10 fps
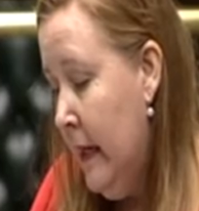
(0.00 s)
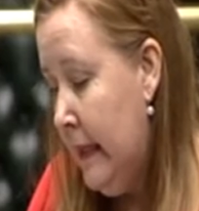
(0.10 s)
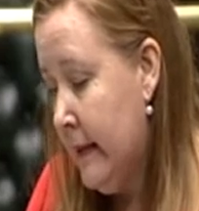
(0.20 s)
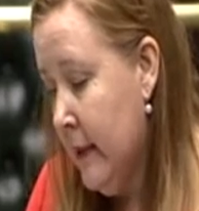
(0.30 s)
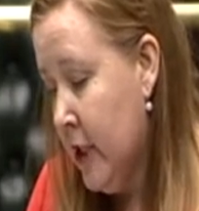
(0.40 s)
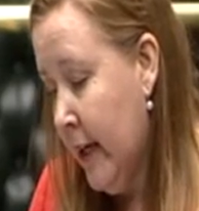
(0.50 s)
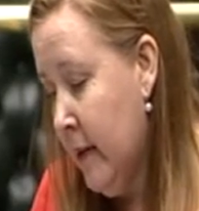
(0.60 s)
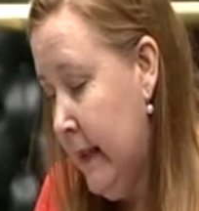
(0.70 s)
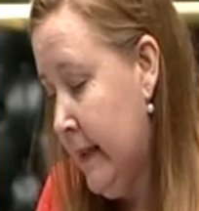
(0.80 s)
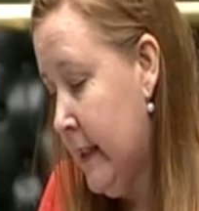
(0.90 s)
As the Shadow
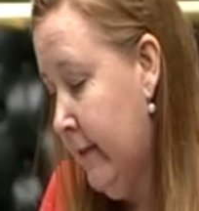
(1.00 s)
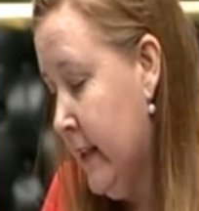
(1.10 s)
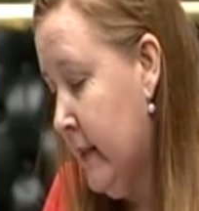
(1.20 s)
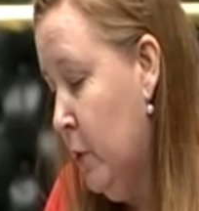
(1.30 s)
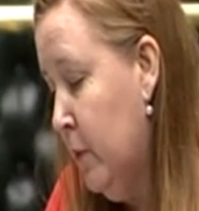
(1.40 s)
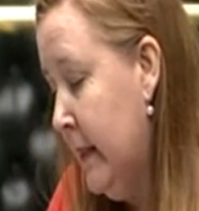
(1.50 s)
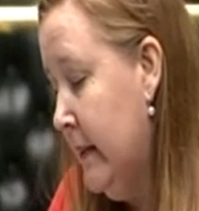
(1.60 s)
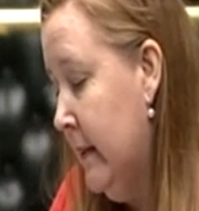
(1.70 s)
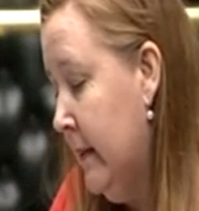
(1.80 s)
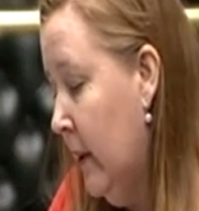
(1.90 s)
Minister for Small Business,